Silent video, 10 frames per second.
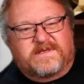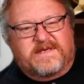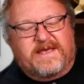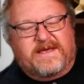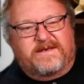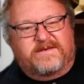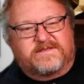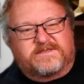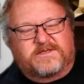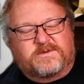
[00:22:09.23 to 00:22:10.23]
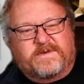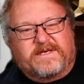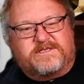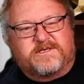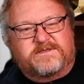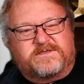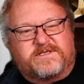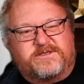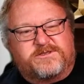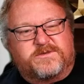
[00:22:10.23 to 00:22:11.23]
And so we chose to
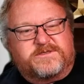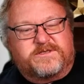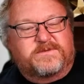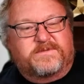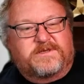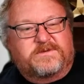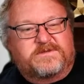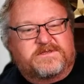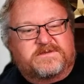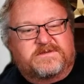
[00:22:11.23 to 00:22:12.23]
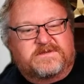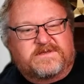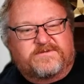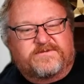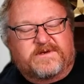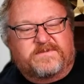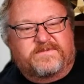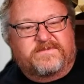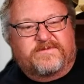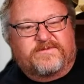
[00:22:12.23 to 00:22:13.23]
do short-term loans
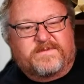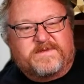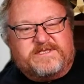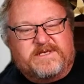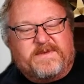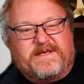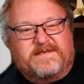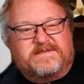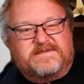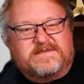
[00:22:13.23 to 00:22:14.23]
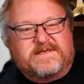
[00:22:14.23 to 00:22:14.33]
from the GPs